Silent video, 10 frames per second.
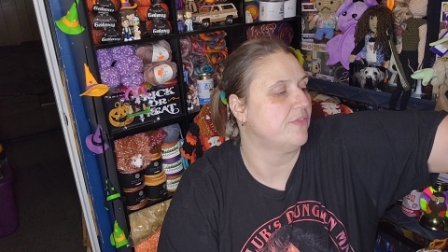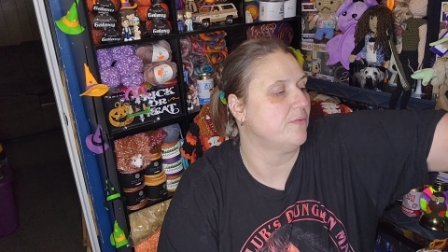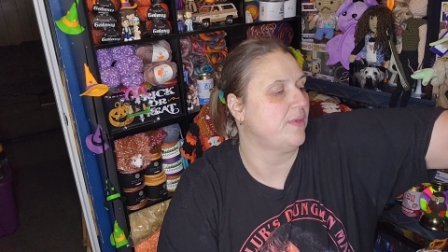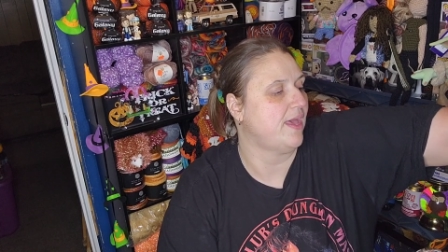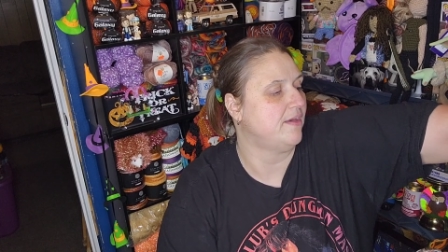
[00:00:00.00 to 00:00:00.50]

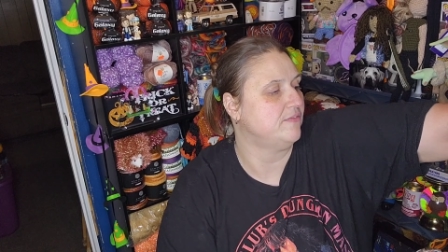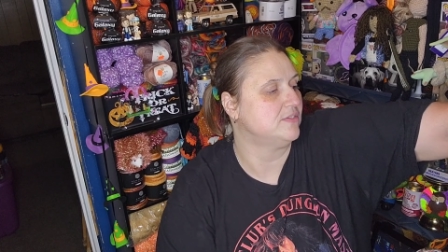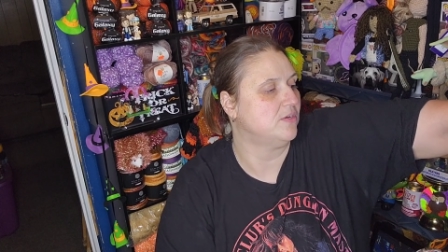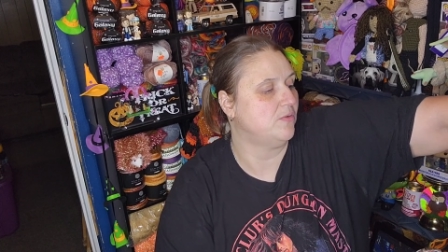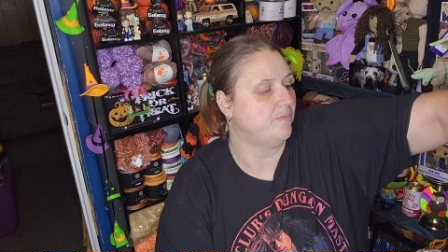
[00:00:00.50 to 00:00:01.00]
that we have.
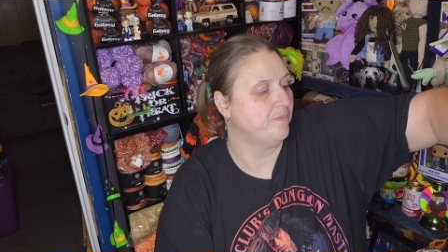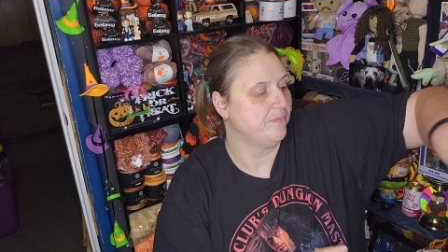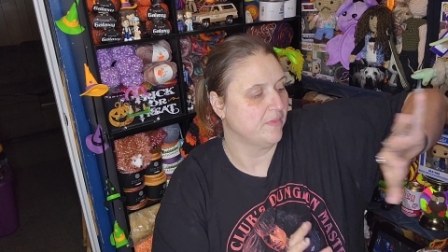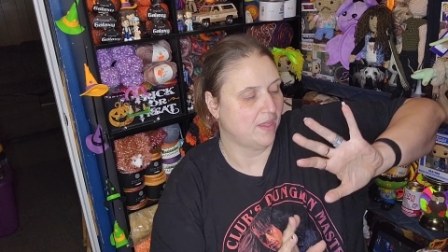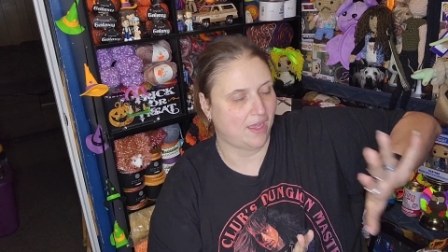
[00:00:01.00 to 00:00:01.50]
So
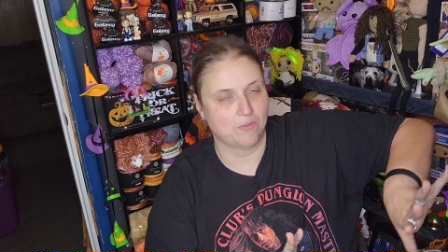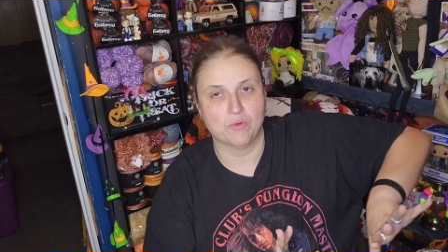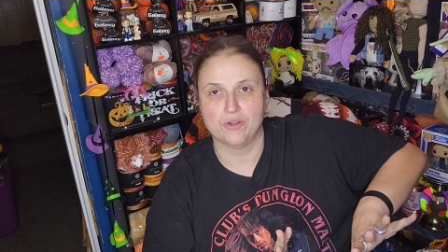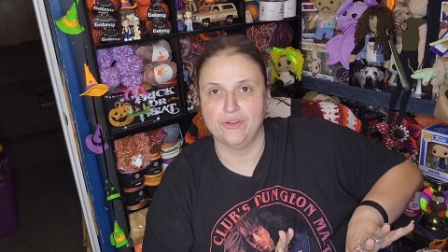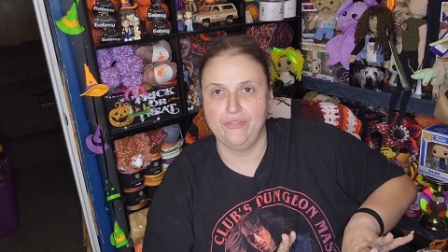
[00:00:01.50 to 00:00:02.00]
uh,
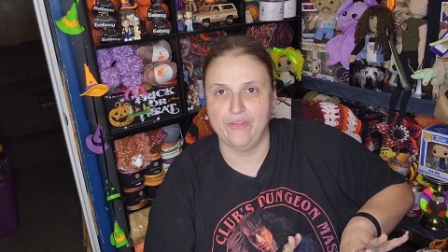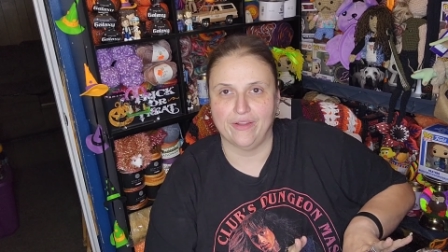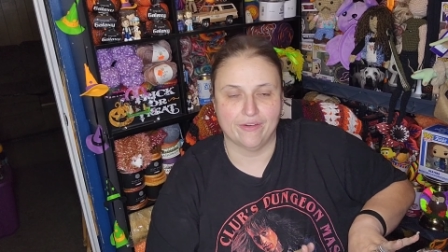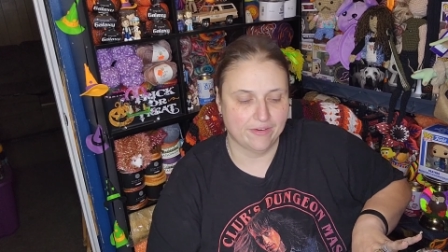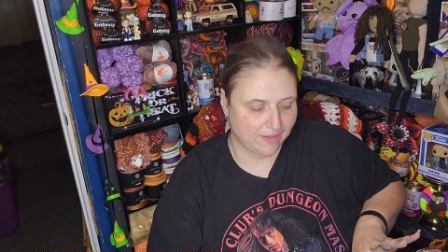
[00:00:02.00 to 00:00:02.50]
we're good
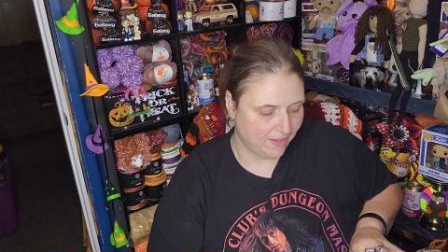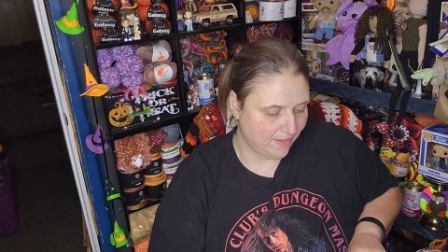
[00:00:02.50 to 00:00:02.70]
there.